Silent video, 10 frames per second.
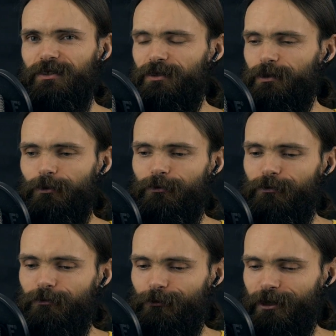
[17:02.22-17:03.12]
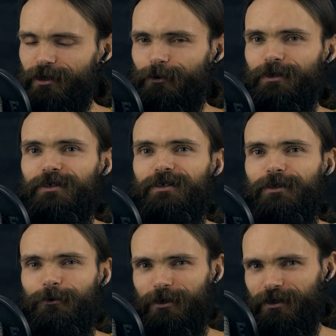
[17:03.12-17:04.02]
is a really,
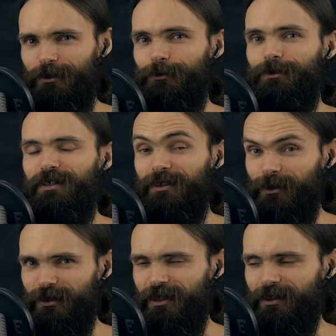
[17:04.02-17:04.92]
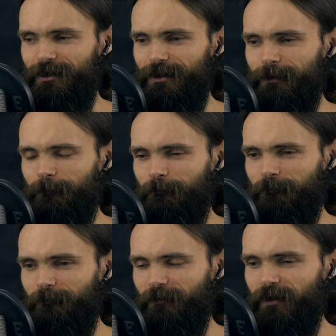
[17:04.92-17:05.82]
really, really good exercise.
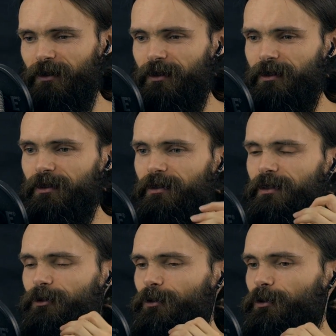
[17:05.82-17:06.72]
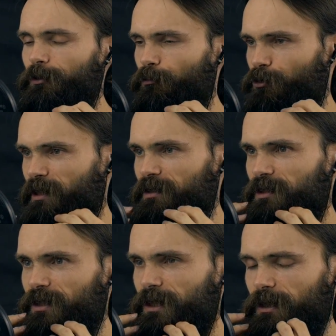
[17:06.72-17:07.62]
In order to
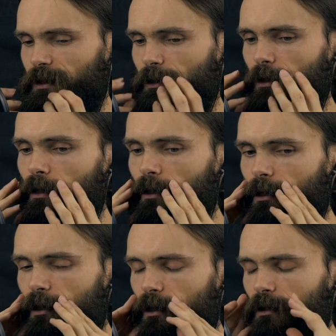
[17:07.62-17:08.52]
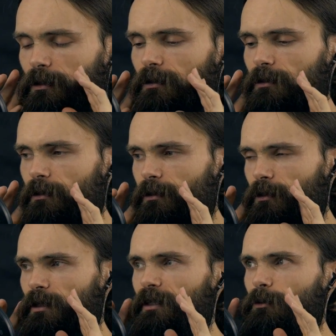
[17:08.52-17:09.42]
practice
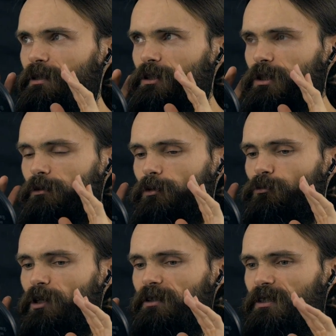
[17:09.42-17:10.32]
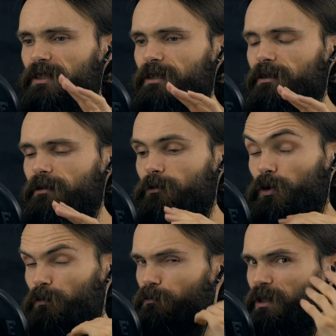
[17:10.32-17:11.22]
the language, to practice to
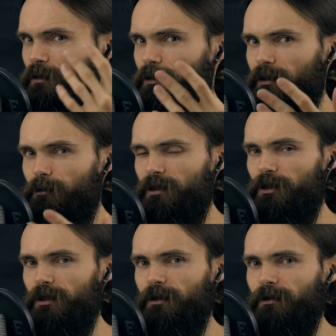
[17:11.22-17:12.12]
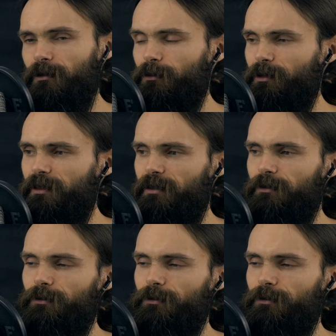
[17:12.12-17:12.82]
speak the language, well,